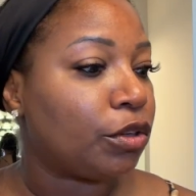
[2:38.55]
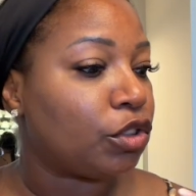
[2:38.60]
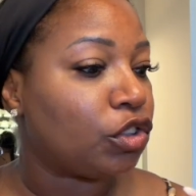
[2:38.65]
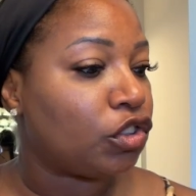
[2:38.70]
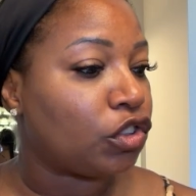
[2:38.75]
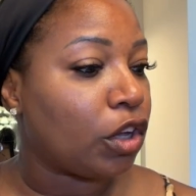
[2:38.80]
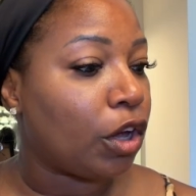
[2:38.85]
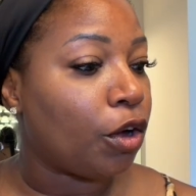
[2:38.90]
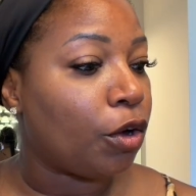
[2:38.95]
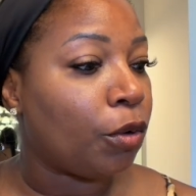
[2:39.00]

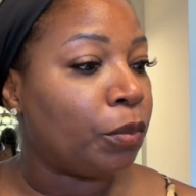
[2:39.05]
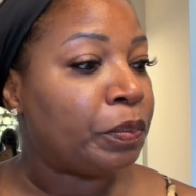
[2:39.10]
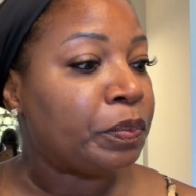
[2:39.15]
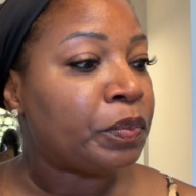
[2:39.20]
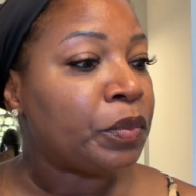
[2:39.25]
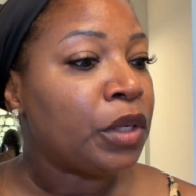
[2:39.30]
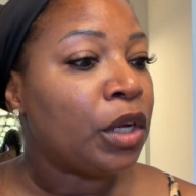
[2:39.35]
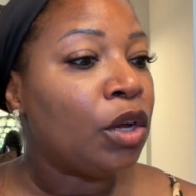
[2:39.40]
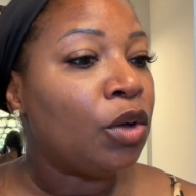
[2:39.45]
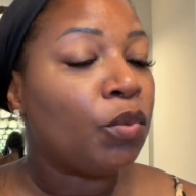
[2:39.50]
So
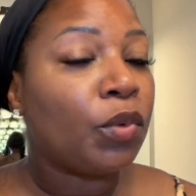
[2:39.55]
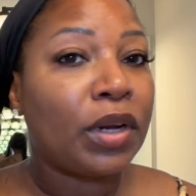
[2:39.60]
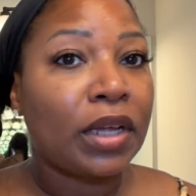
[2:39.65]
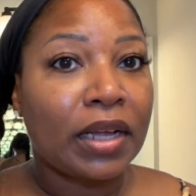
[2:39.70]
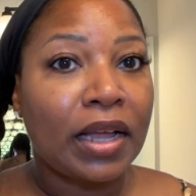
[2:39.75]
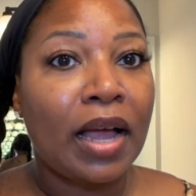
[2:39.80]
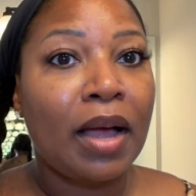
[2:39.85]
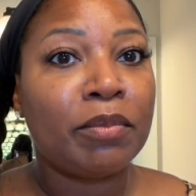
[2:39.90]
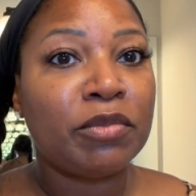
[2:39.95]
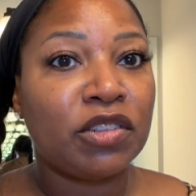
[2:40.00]
when it
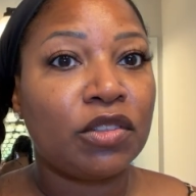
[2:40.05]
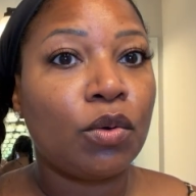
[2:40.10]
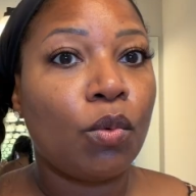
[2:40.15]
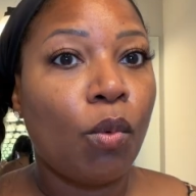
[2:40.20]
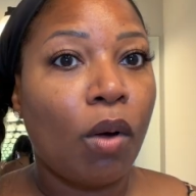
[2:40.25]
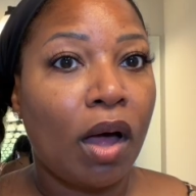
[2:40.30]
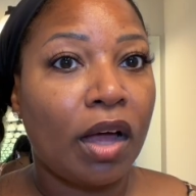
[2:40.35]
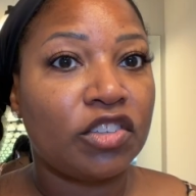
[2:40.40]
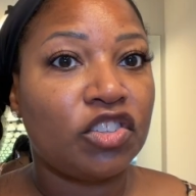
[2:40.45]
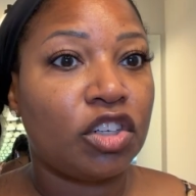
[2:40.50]
comes to
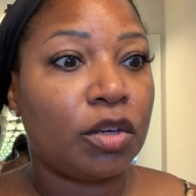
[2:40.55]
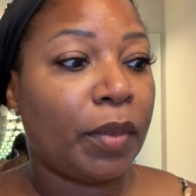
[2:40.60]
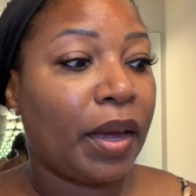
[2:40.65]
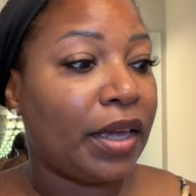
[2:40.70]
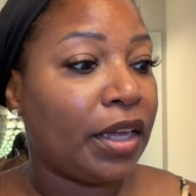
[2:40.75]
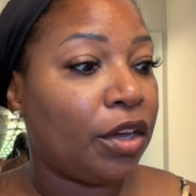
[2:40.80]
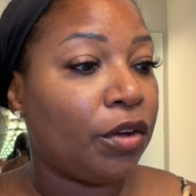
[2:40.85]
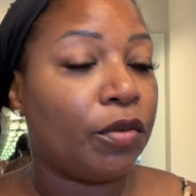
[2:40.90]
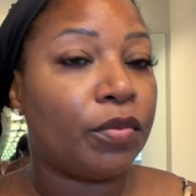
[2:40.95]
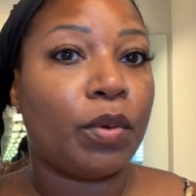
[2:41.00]
washing my
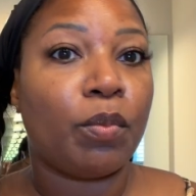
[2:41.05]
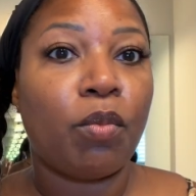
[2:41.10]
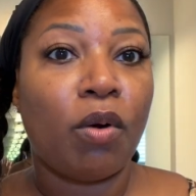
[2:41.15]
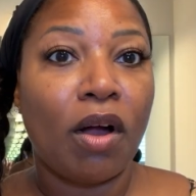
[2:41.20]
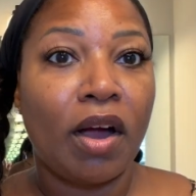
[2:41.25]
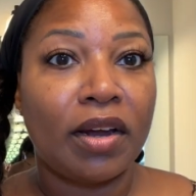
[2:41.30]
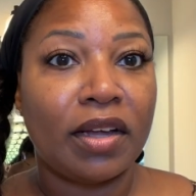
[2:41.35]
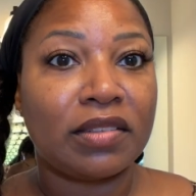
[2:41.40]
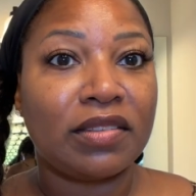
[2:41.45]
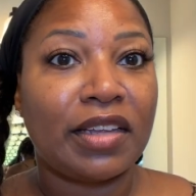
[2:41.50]
hair and the
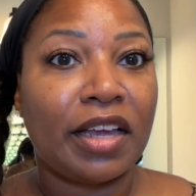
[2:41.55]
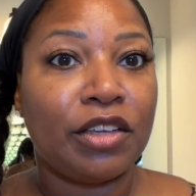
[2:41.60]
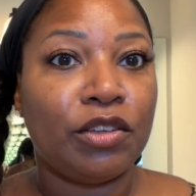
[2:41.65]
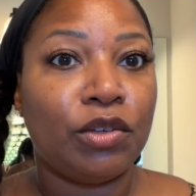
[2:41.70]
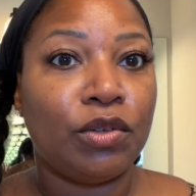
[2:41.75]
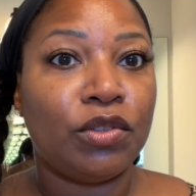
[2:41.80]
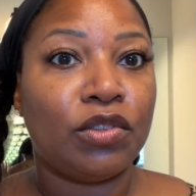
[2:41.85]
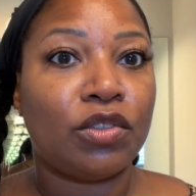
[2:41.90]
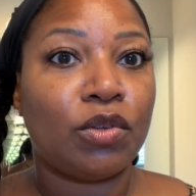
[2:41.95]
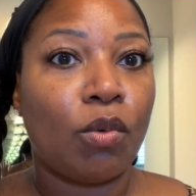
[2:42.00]
products I
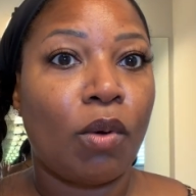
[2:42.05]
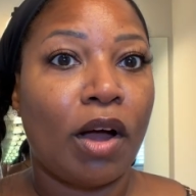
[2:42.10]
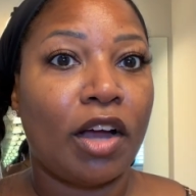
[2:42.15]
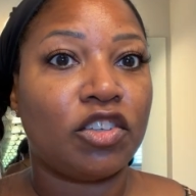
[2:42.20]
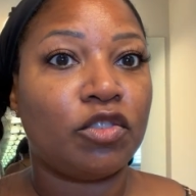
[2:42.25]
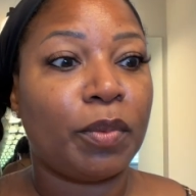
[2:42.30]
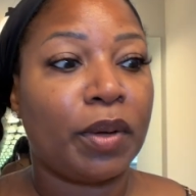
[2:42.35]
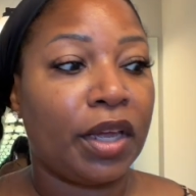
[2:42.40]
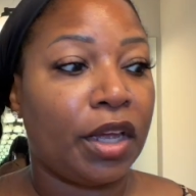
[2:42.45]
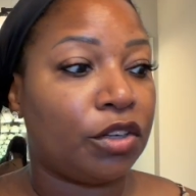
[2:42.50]
use to wash
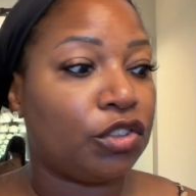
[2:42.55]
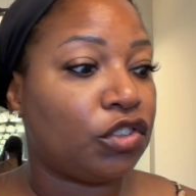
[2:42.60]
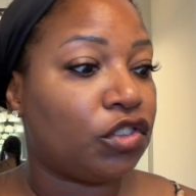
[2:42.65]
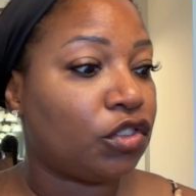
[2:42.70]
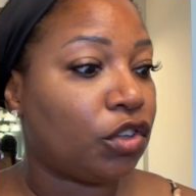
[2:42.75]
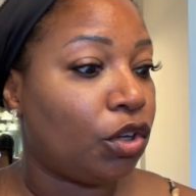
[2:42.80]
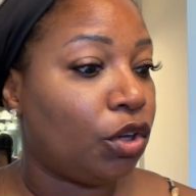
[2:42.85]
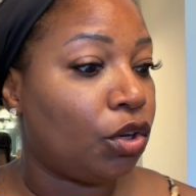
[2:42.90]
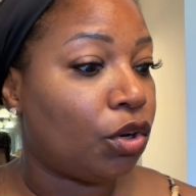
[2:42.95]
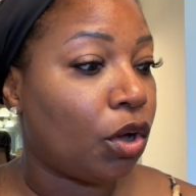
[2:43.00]
my hair, just
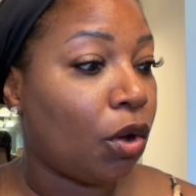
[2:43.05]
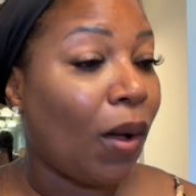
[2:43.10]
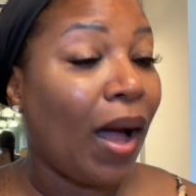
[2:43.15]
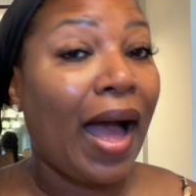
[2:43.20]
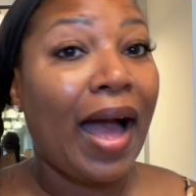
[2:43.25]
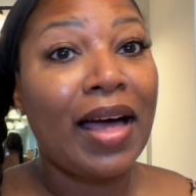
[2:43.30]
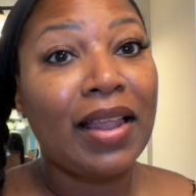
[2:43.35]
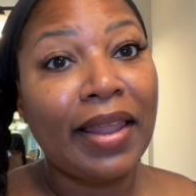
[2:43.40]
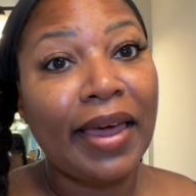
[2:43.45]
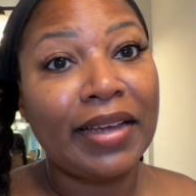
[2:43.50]
so you know,
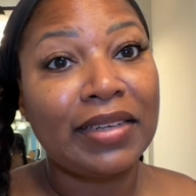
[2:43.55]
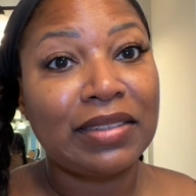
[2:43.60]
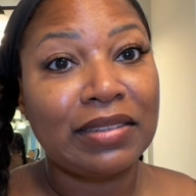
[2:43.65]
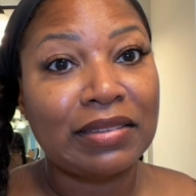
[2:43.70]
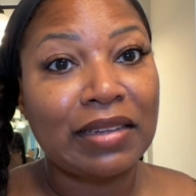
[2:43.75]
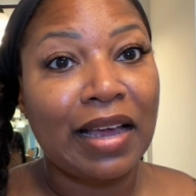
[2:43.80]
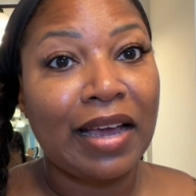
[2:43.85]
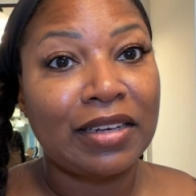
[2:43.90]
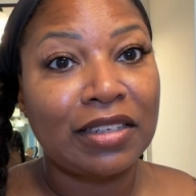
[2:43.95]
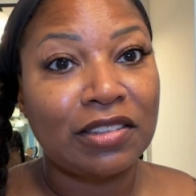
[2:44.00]
I like
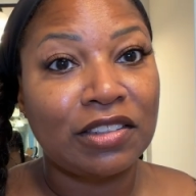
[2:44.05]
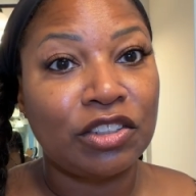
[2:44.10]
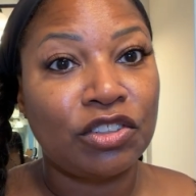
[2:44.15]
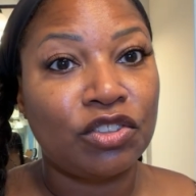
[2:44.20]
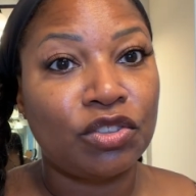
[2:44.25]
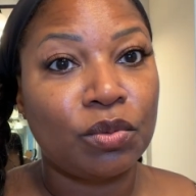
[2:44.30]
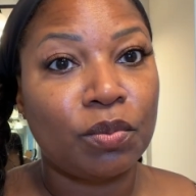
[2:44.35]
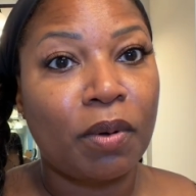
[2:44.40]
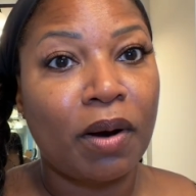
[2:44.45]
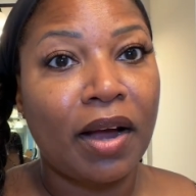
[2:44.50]
design
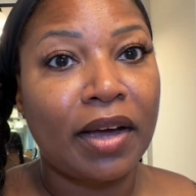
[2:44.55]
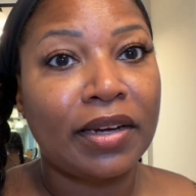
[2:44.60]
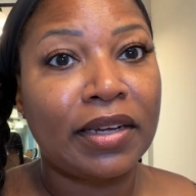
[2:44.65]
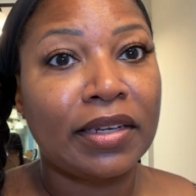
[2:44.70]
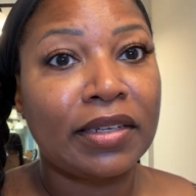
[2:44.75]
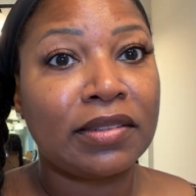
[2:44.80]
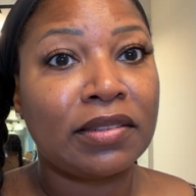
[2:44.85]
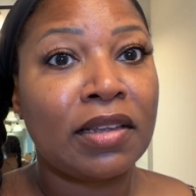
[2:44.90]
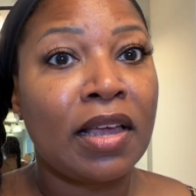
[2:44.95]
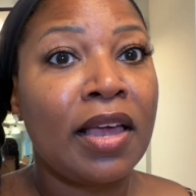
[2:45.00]
essential
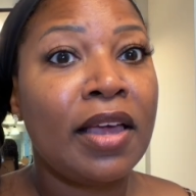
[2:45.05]
products.